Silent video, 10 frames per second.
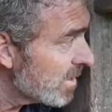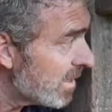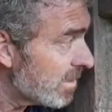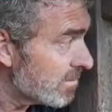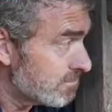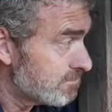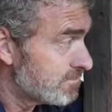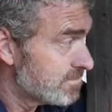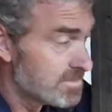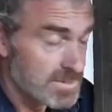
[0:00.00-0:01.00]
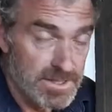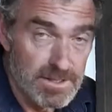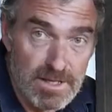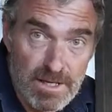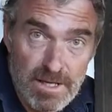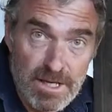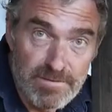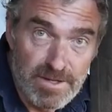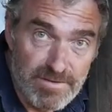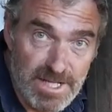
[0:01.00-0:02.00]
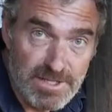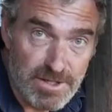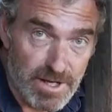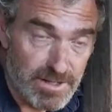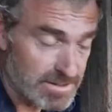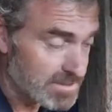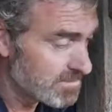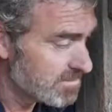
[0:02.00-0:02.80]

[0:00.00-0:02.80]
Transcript: Hell, even the Flintstones.